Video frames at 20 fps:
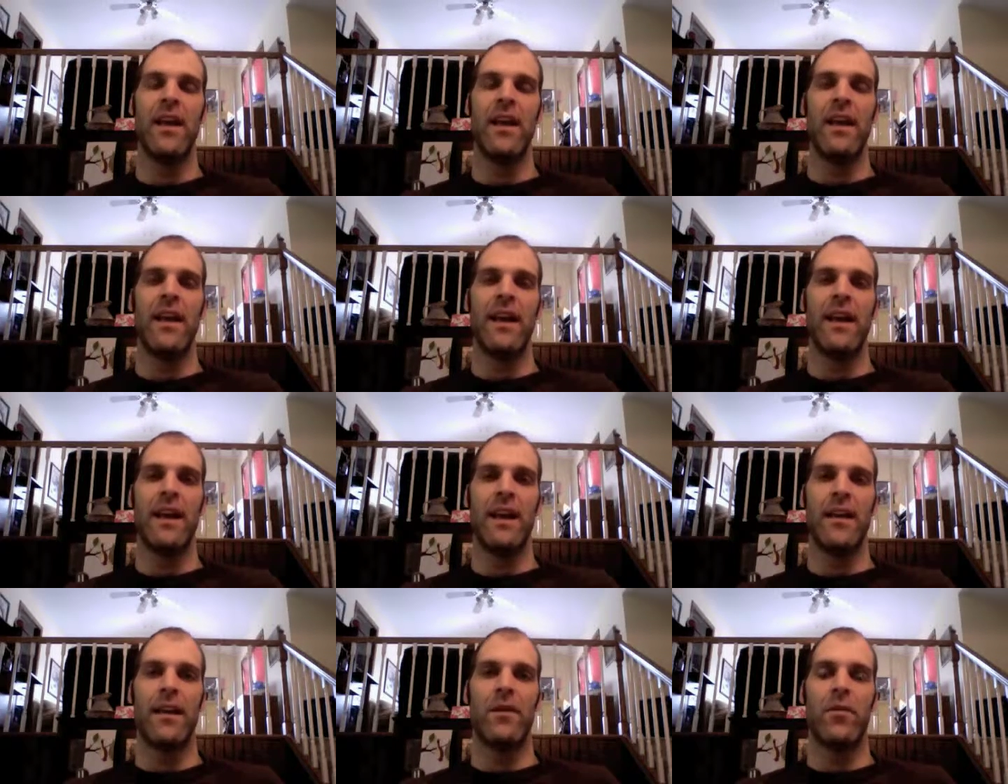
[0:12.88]

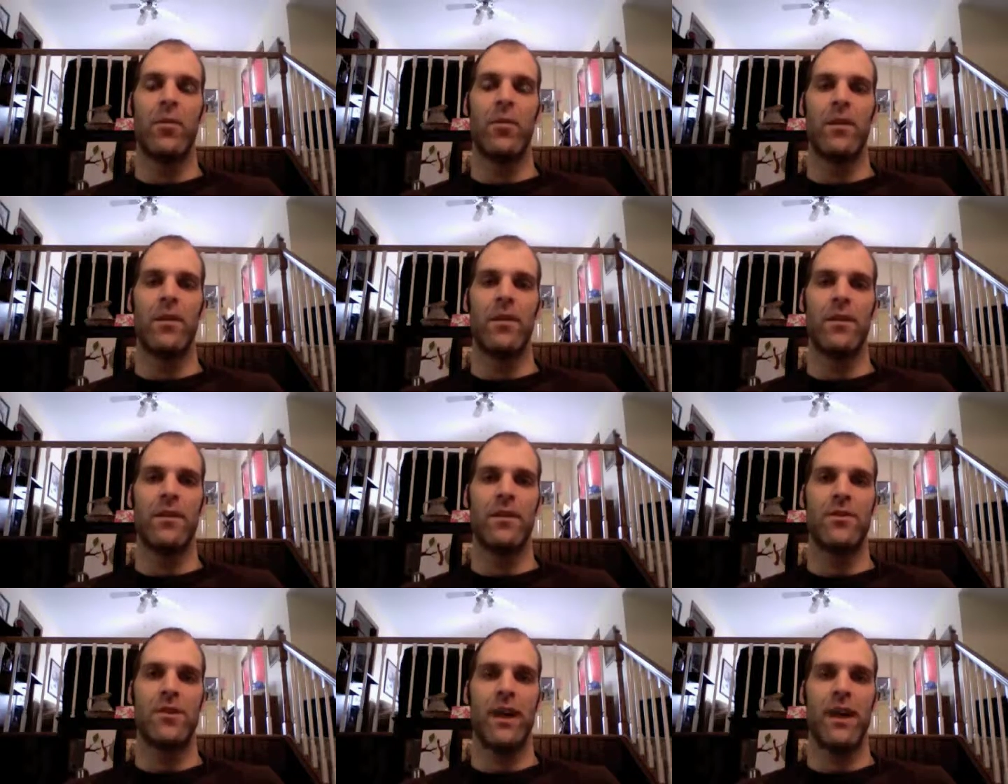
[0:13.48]
And one of
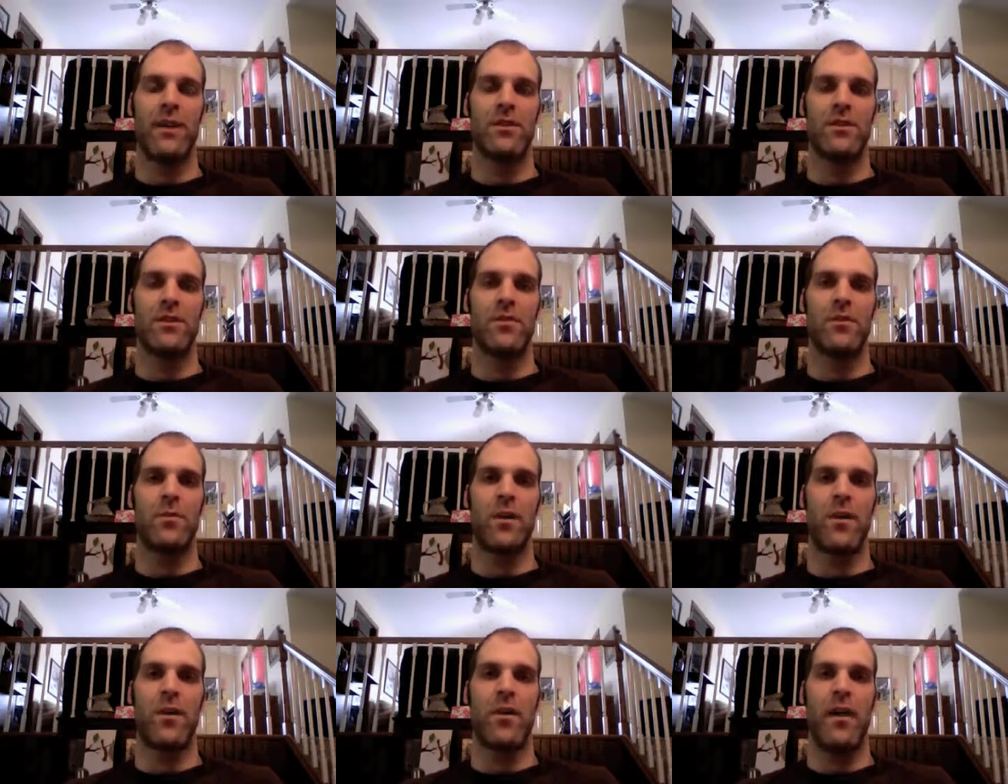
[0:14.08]
the challenges
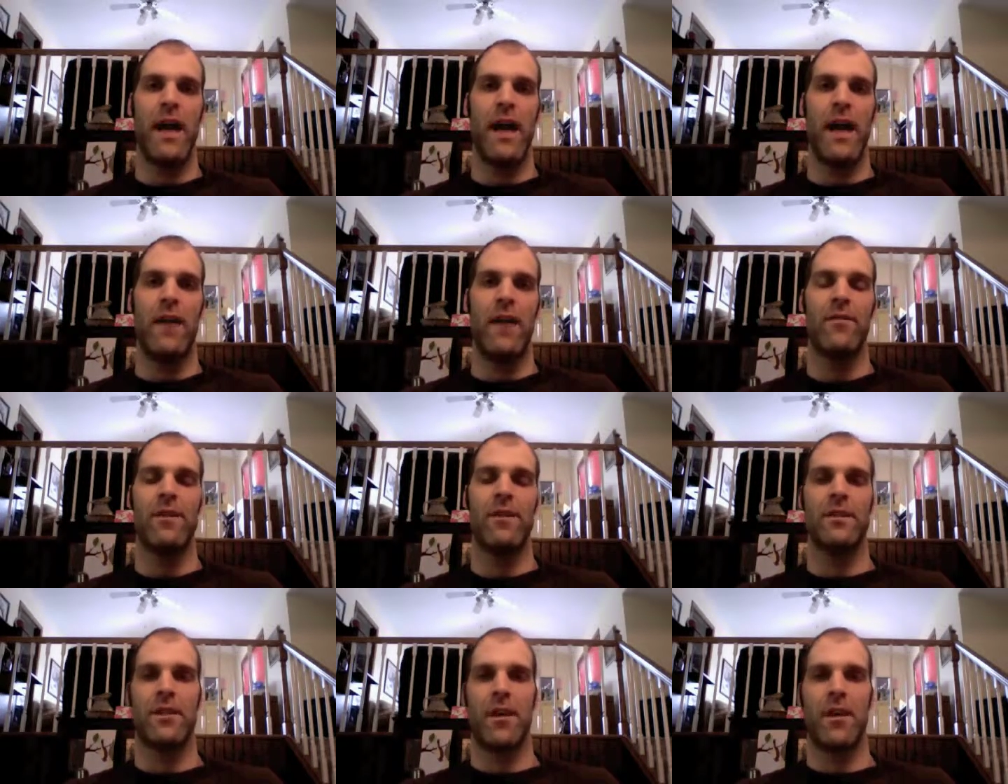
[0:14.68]
we all have
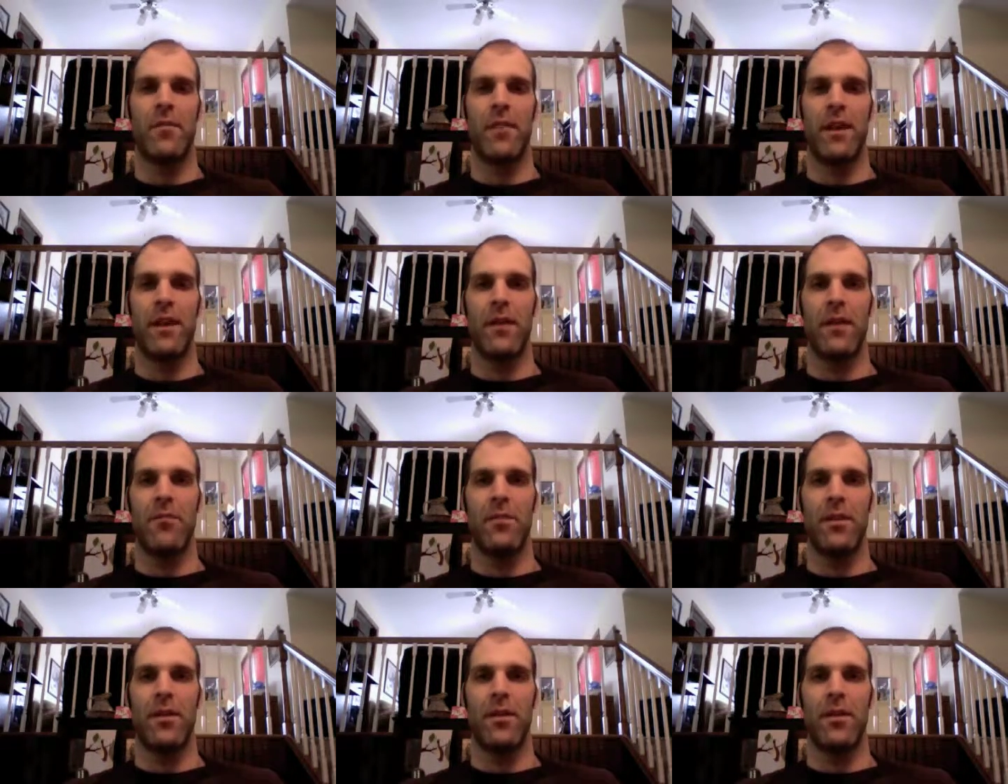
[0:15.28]
is coming
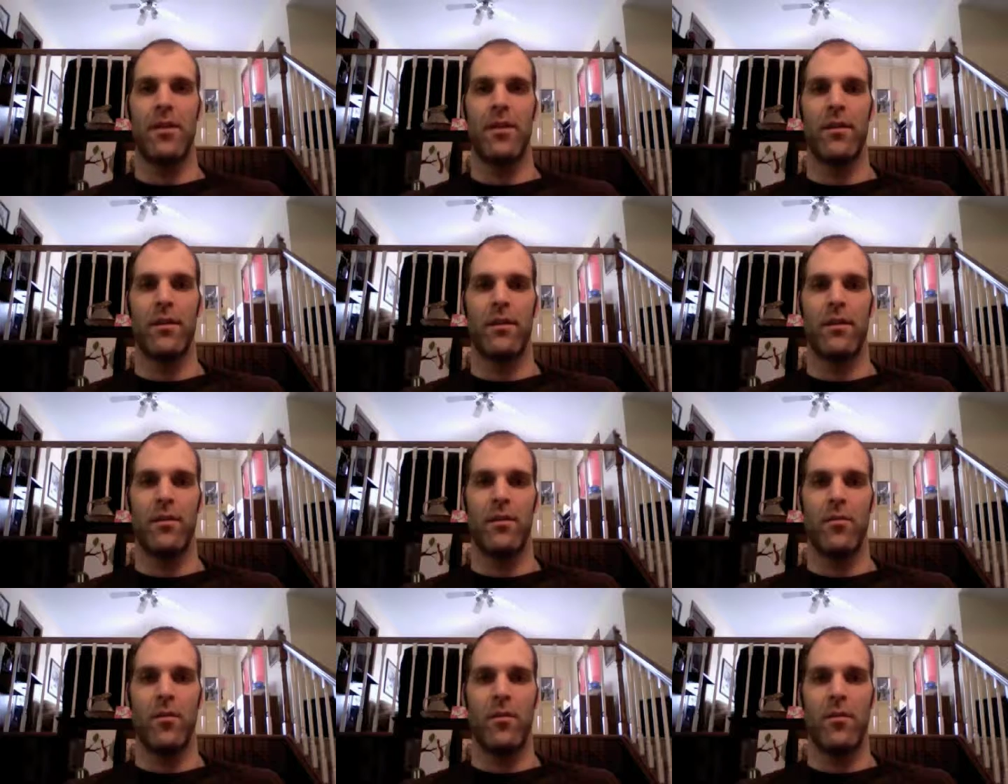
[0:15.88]
up with
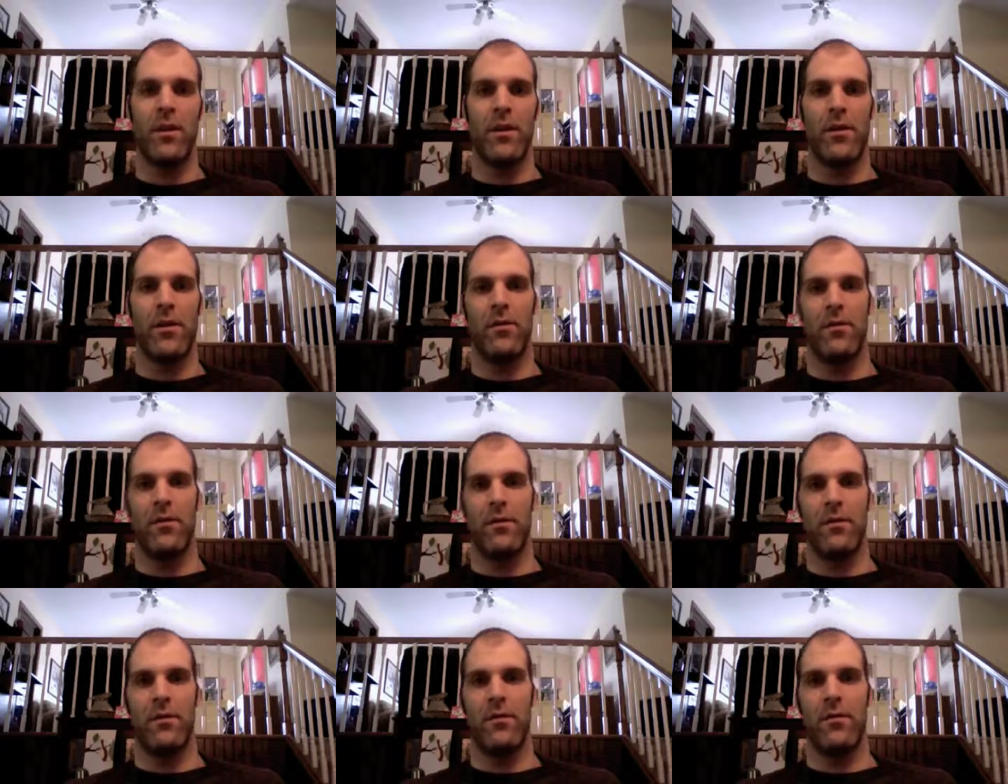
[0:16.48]
what we
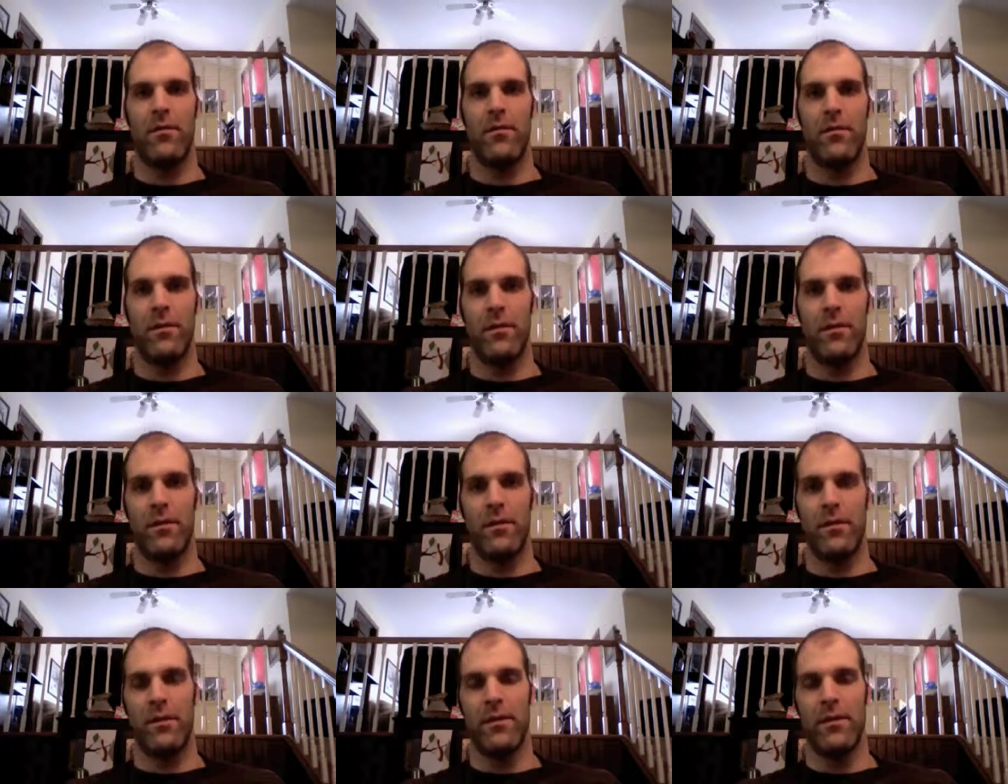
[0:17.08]
call
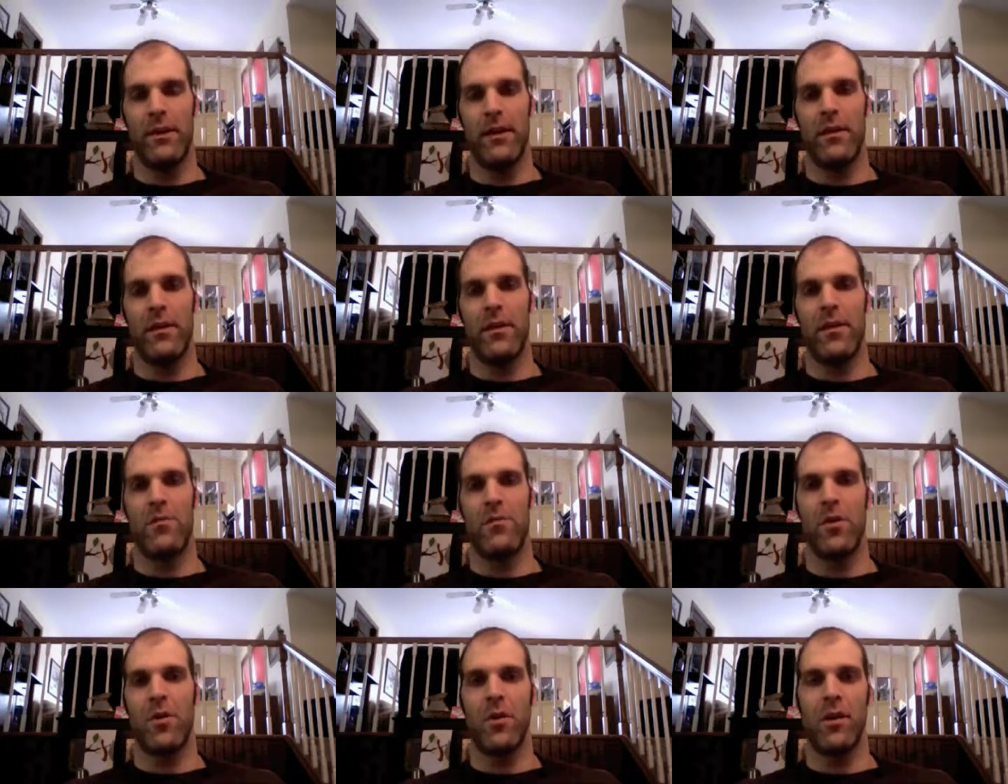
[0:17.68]
in the
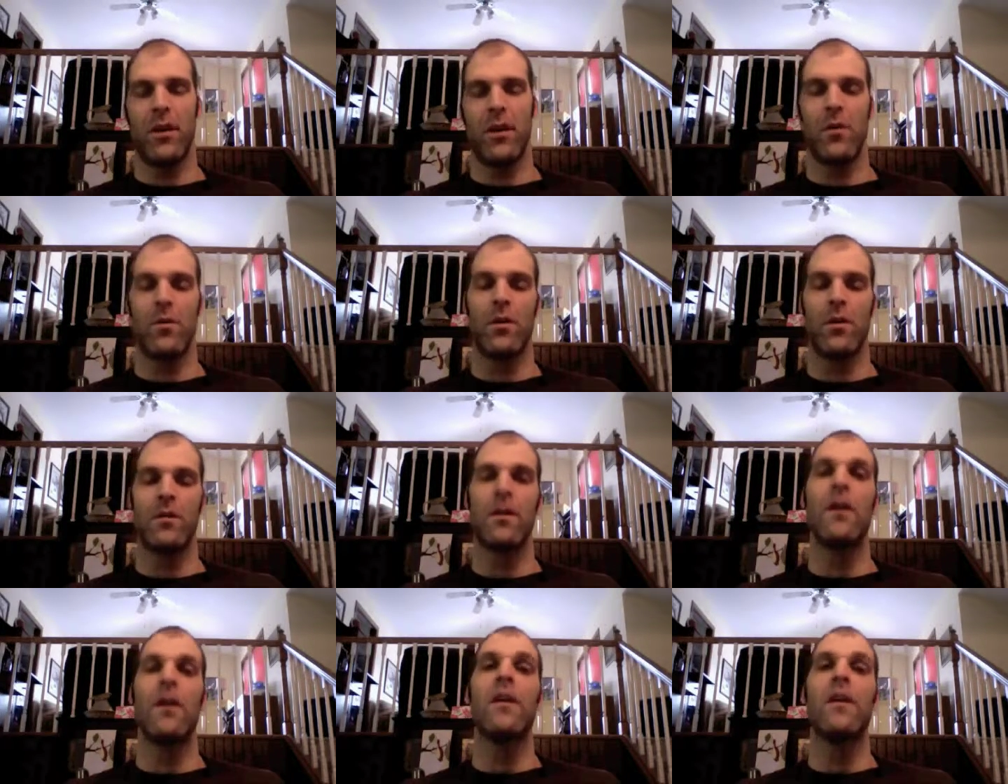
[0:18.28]
online marketing
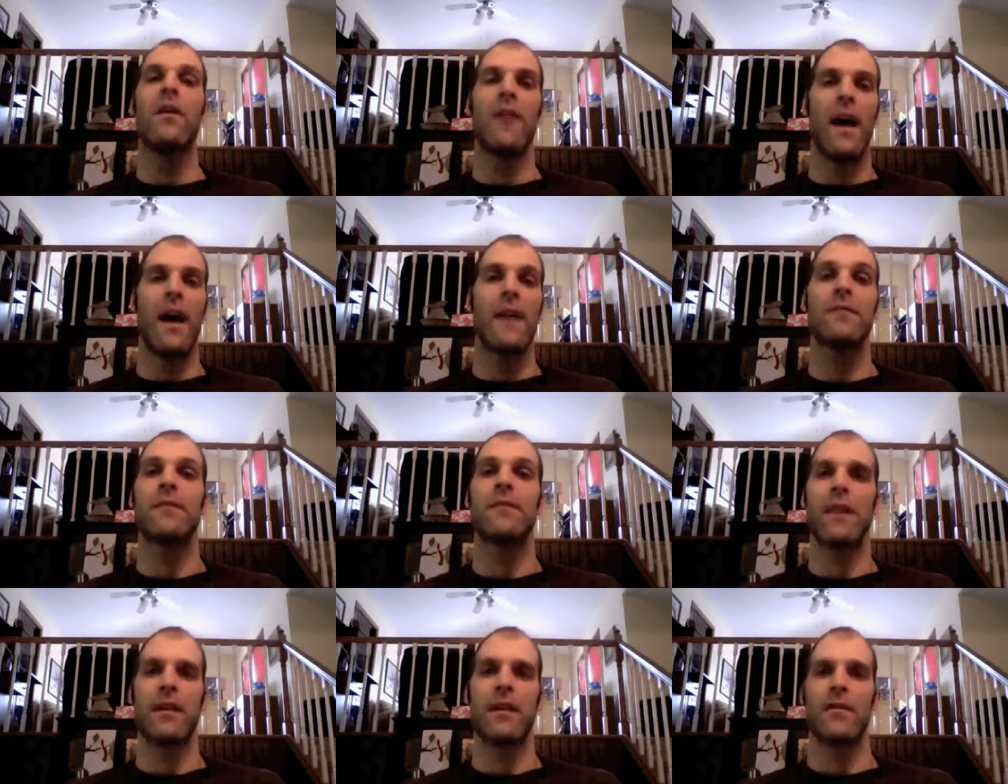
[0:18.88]
world
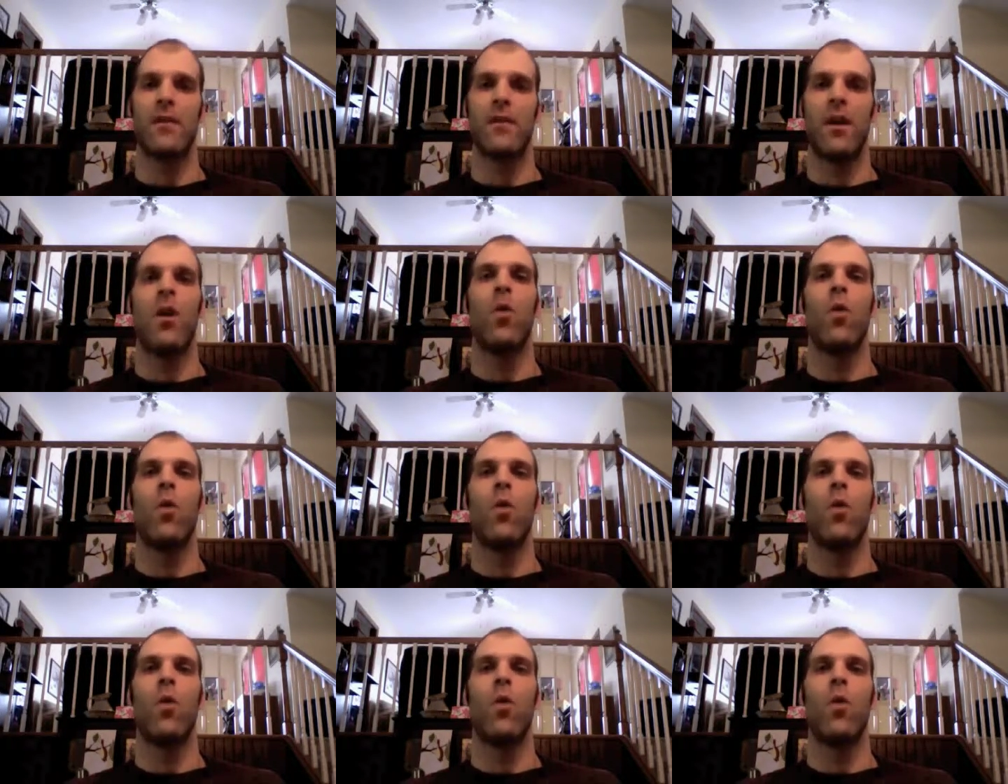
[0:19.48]
content.